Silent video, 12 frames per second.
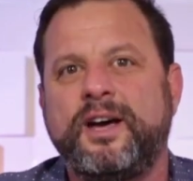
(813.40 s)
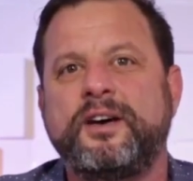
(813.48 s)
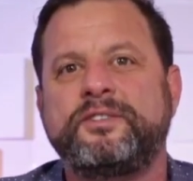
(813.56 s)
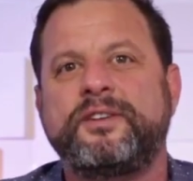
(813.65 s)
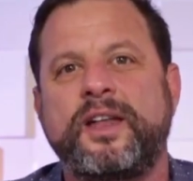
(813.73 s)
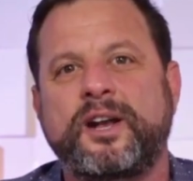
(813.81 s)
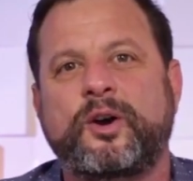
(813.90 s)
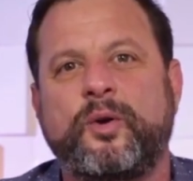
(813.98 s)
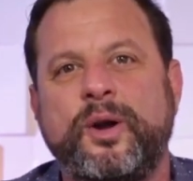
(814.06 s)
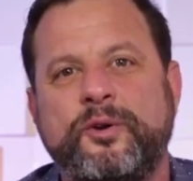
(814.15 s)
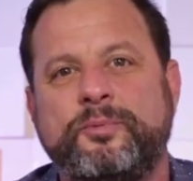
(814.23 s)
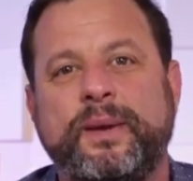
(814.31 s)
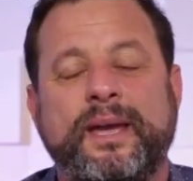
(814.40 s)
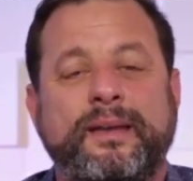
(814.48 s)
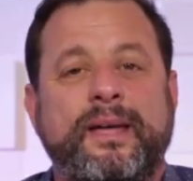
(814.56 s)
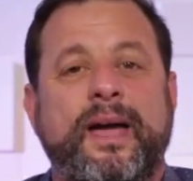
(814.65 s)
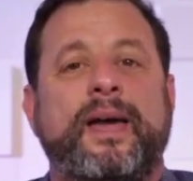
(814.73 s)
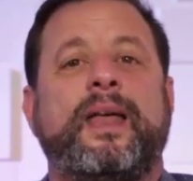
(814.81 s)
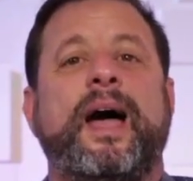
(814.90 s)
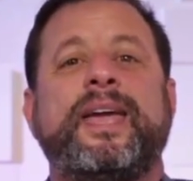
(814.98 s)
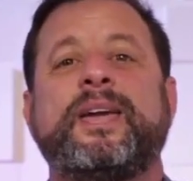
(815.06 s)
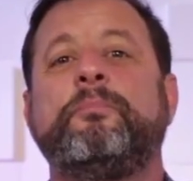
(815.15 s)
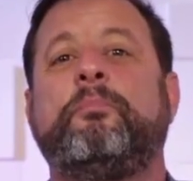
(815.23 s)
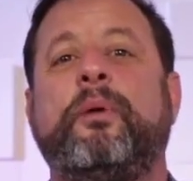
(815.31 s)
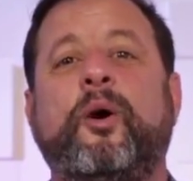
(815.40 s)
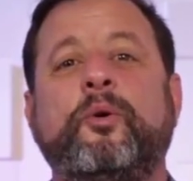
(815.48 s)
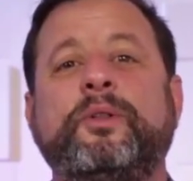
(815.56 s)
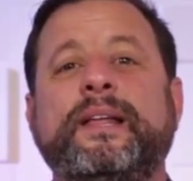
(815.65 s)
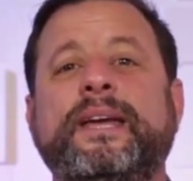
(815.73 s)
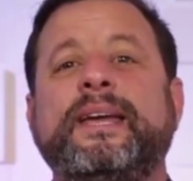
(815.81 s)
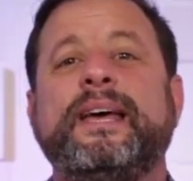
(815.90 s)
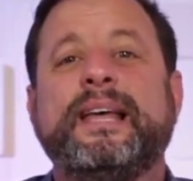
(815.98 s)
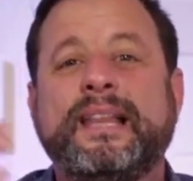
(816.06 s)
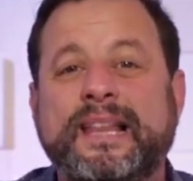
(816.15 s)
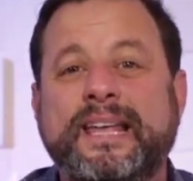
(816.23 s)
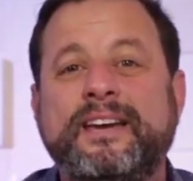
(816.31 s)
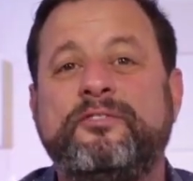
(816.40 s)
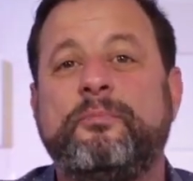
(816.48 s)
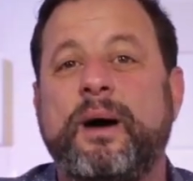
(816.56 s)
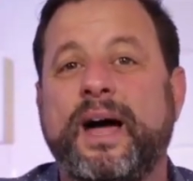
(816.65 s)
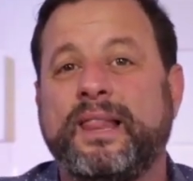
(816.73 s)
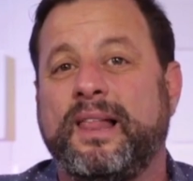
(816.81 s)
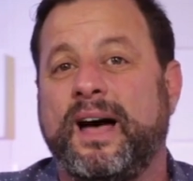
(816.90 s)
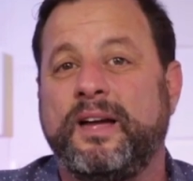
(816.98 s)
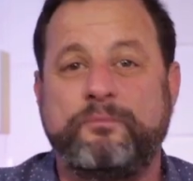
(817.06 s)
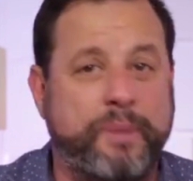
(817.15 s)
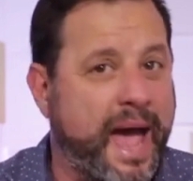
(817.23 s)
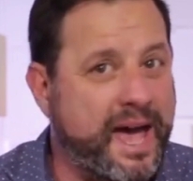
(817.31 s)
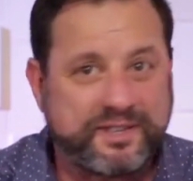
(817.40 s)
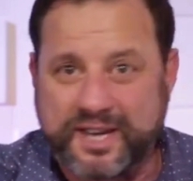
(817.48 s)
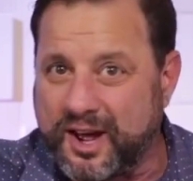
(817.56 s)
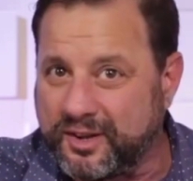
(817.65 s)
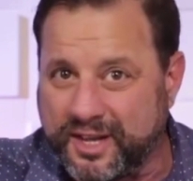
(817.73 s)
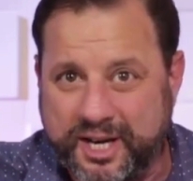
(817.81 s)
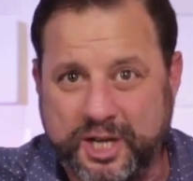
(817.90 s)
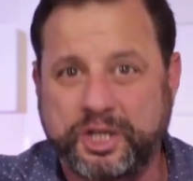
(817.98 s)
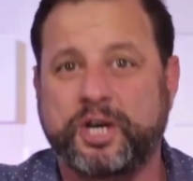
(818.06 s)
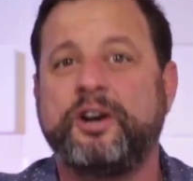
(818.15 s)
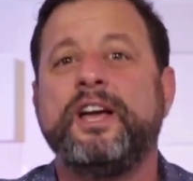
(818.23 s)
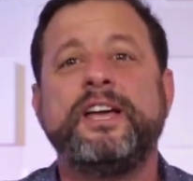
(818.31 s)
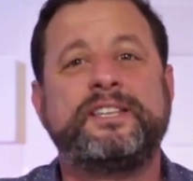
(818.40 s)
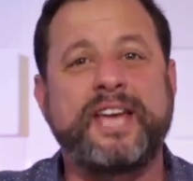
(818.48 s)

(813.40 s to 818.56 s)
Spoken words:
does not agree with me. And yet I can boldly live my life, pass out literature,